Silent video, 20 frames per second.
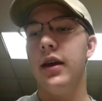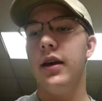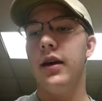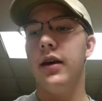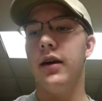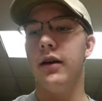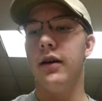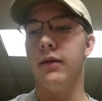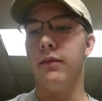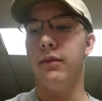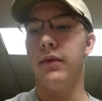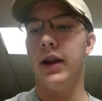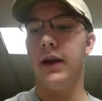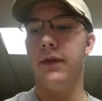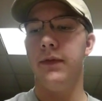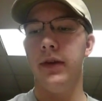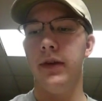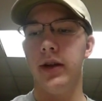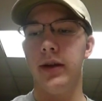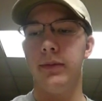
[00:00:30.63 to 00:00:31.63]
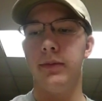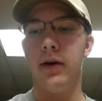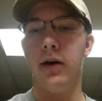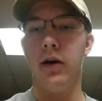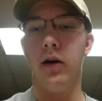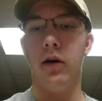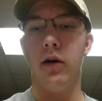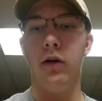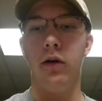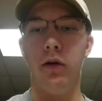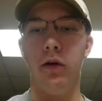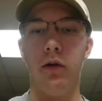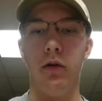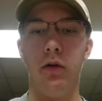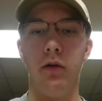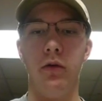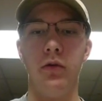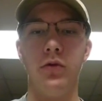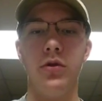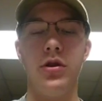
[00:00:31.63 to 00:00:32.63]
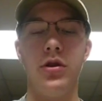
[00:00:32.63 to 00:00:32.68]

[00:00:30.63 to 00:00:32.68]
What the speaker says: But I filled up a whole